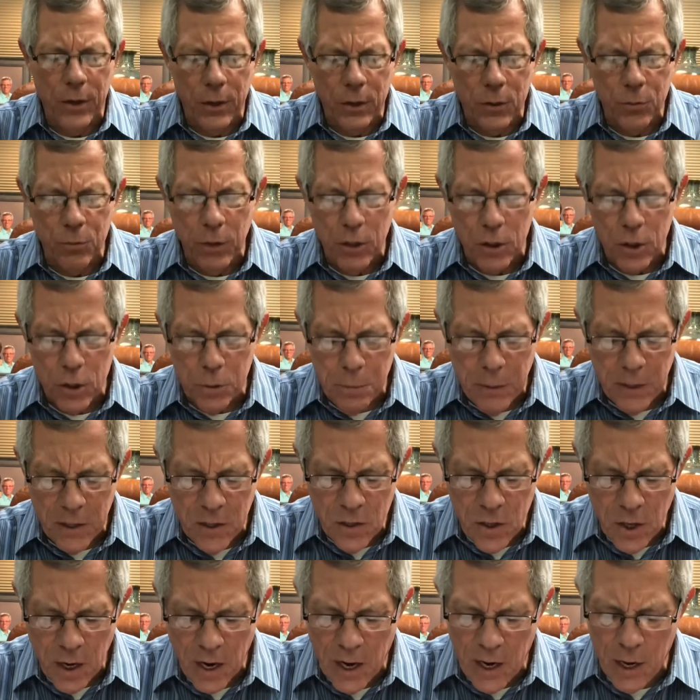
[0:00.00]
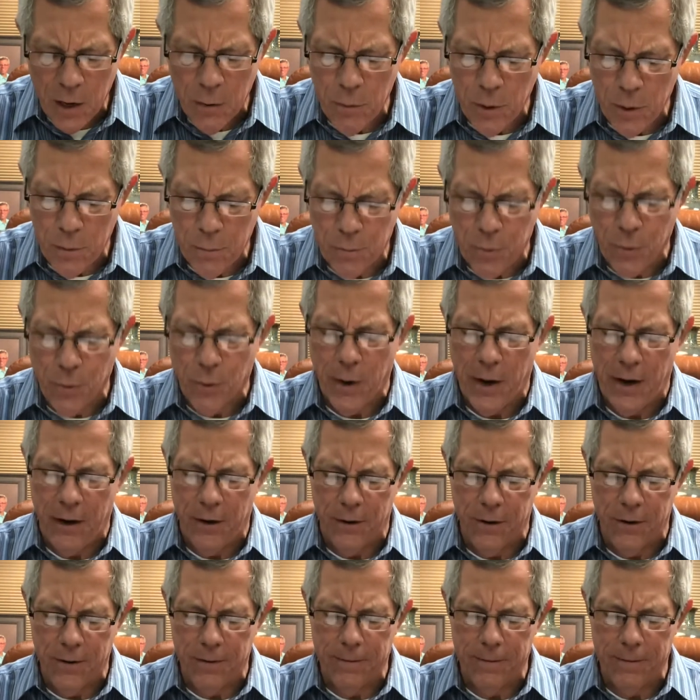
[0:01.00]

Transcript: as we spend time in prayer.